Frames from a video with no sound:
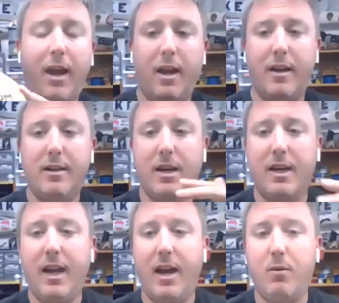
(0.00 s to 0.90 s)
and
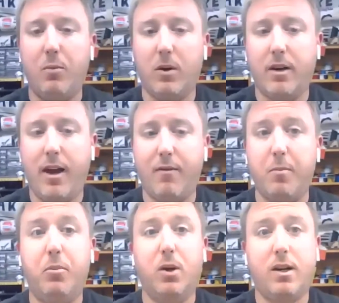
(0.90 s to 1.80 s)
again, we're going to have a
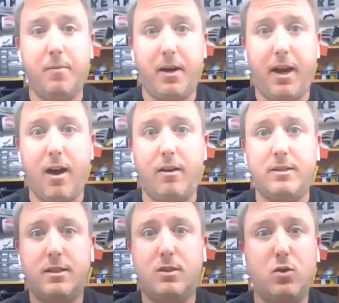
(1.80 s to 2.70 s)
book coming out